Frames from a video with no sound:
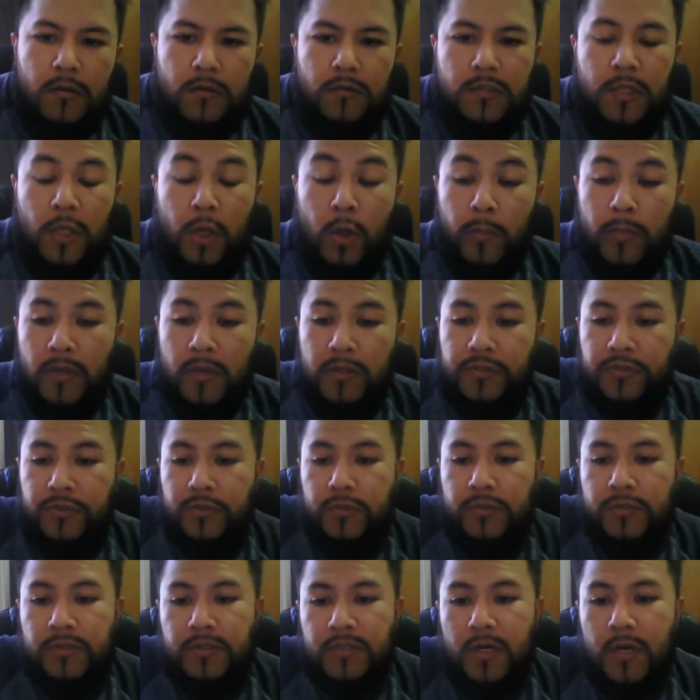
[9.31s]
Shalom
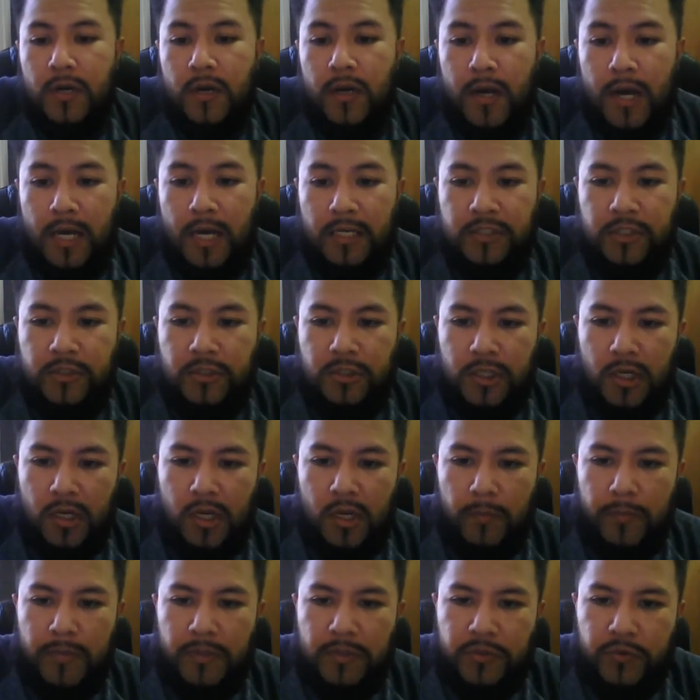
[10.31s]
Israel is Asher
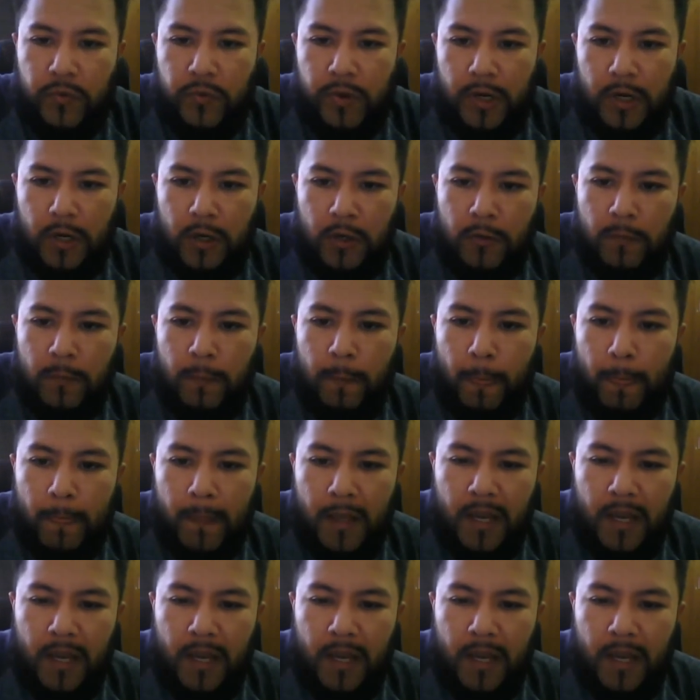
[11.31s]
Jacob Israel,